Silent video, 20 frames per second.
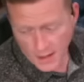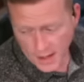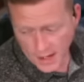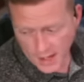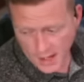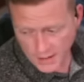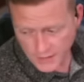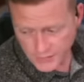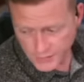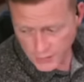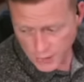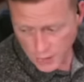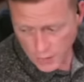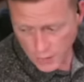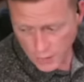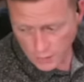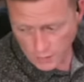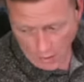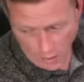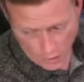Uh,
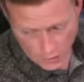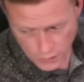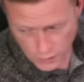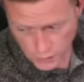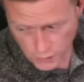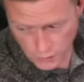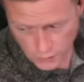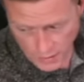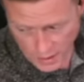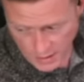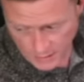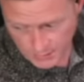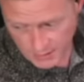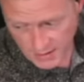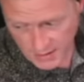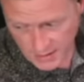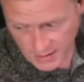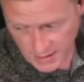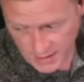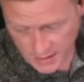so, are you going to
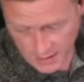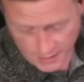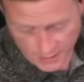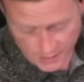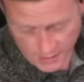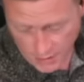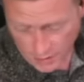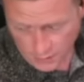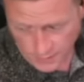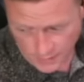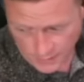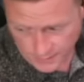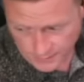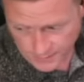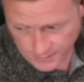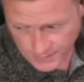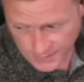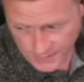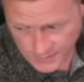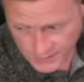be, uh, you know,
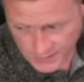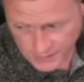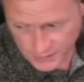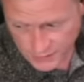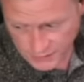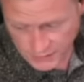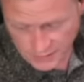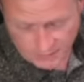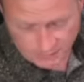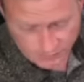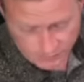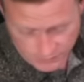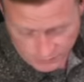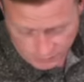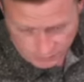essentially